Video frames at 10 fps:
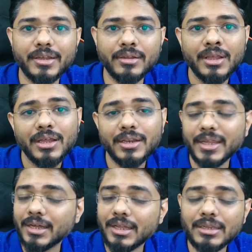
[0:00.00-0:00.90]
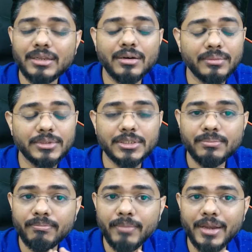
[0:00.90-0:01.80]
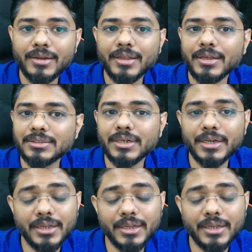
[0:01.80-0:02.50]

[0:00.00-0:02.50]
Nihal just maintaining his rating.